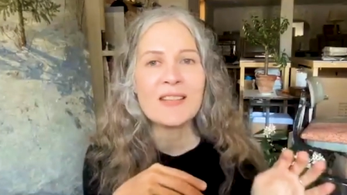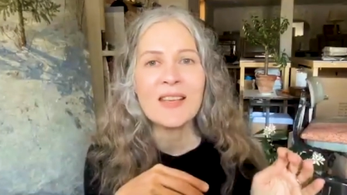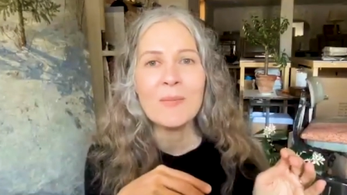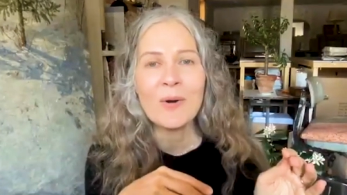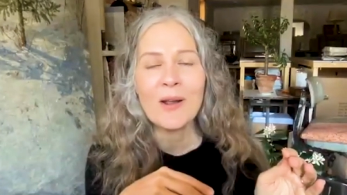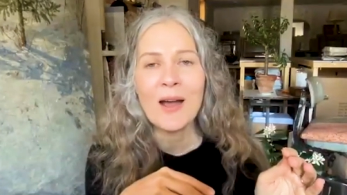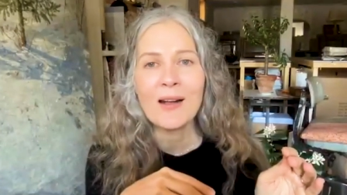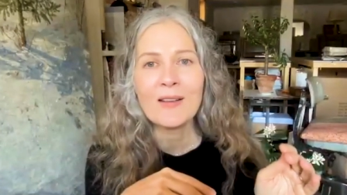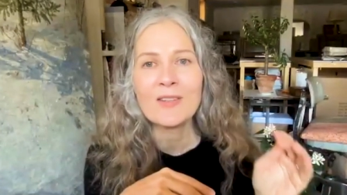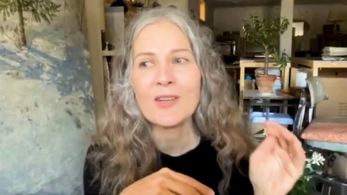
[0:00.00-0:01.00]
skidmore
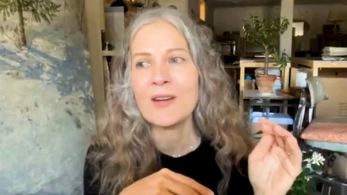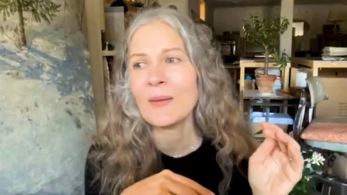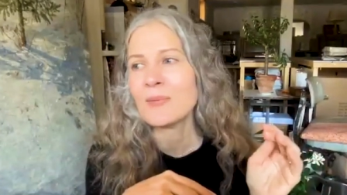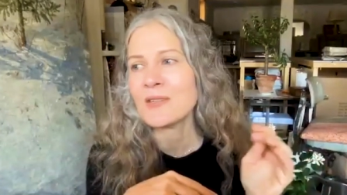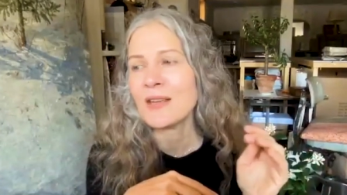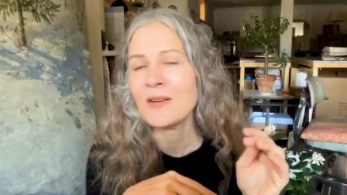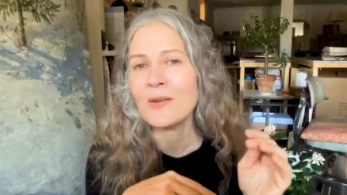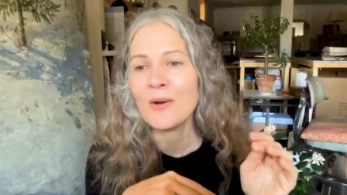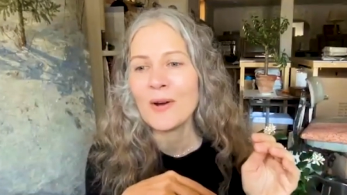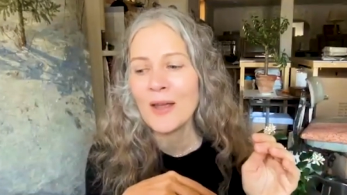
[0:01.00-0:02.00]
college in upstate new
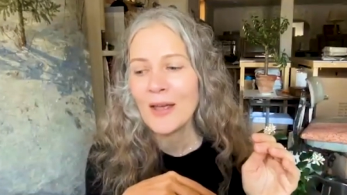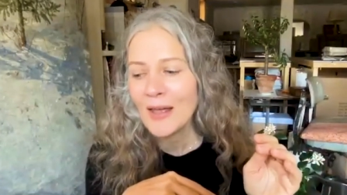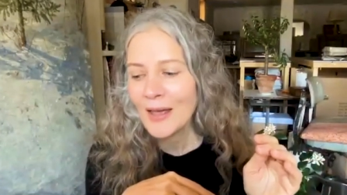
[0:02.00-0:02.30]
york